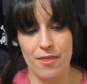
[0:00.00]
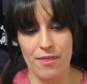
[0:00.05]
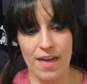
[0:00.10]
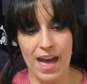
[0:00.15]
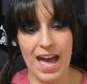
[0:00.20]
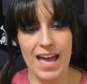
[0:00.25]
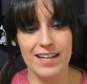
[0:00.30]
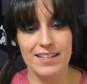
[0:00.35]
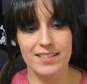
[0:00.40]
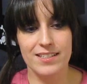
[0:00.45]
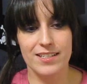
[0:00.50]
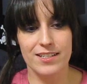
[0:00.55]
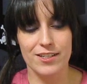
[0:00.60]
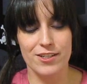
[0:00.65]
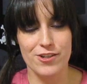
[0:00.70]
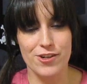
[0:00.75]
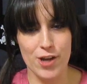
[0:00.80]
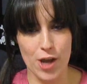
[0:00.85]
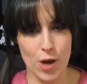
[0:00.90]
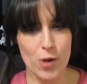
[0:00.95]
That
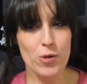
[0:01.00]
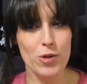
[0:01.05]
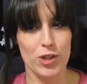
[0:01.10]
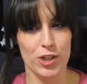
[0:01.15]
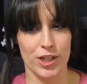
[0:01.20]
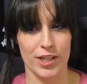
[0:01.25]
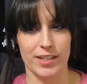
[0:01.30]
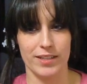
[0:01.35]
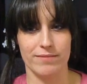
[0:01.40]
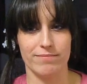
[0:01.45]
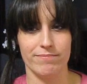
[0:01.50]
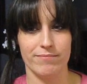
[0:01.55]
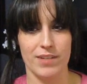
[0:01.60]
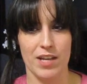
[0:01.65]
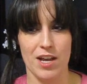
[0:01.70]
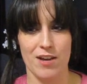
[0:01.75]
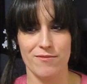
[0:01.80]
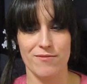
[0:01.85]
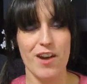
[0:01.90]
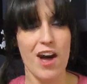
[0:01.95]
notion
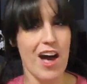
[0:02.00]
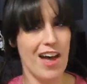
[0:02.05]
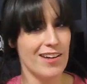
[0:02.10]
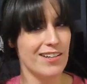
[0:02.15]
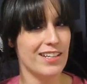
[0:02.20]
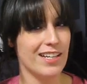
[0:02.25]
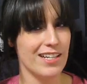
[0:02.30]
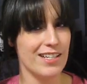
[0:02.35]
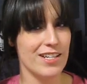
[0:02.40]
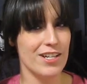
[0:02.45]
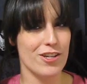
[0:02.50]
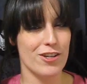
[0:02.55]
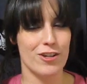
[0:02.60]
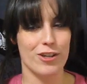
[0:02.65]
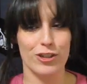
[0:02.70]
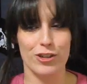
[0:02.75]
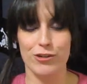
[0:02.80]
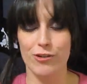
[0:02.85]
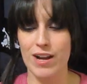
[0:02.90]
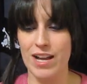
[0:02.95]
of
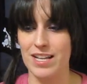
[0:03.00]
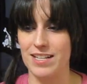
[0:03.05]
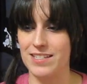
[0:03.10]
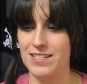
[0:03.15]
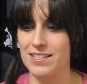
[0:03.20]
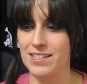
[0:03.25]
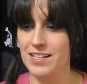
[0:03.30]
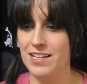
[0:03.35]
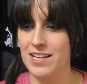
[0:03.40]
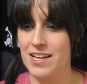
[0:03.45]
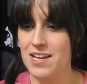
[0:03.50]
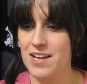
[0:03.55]
unconditional trust